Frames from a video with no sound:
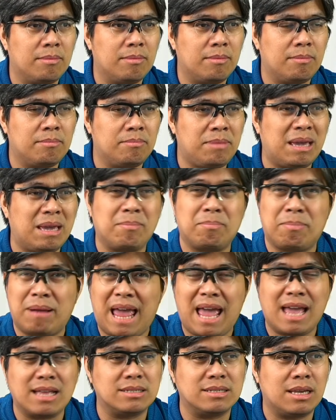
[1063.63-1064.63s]
big
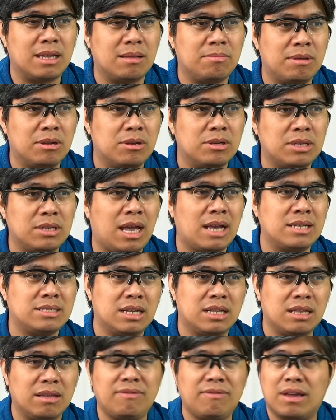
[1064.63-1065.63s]
plans, and because it has
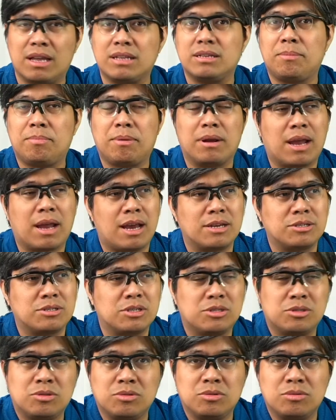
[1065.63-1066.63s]
significant
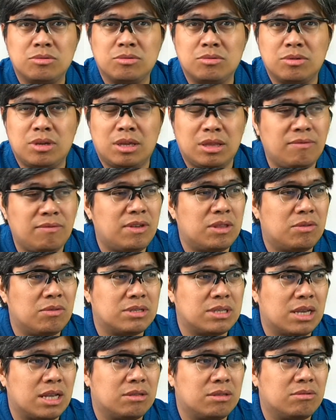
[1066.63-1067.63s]
repercussions to individuals
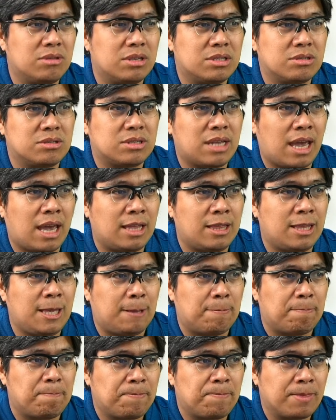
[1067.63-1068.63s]
and to the society.
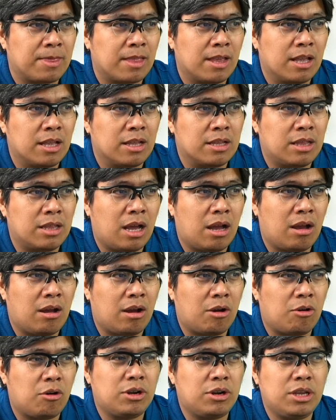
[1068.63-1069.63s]
Now,
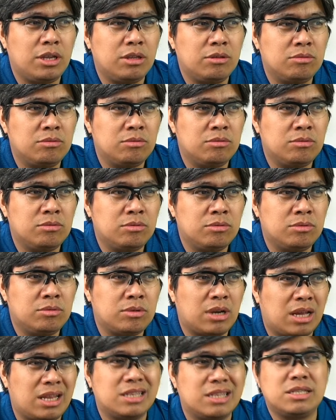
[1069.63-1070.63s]
according to
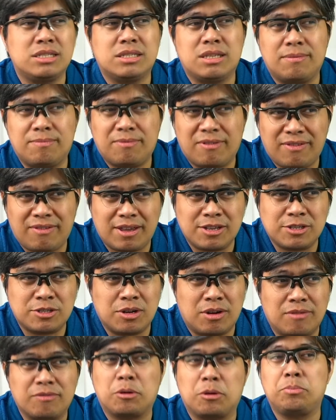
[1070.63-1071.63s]
an assistant professor
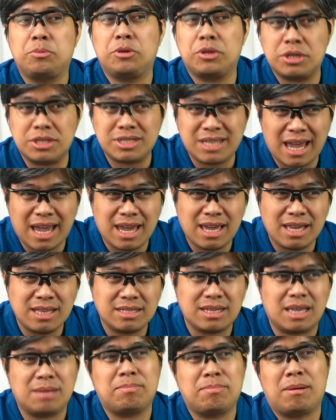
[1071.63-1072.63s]
of computer science
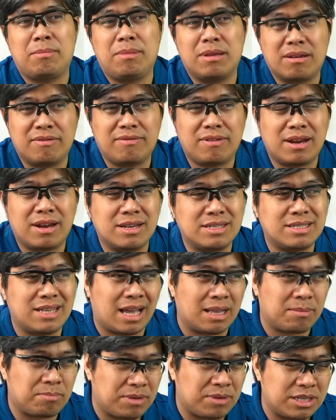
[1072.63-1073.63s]
and public affairs
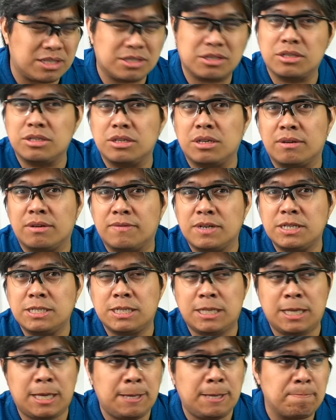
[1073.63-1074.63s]
at Princeton
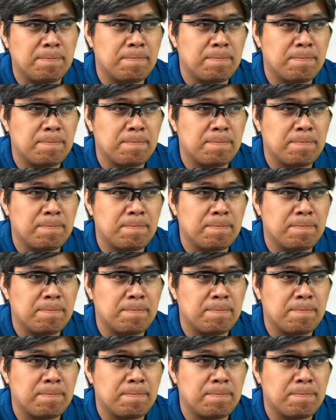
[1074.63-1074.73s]
University,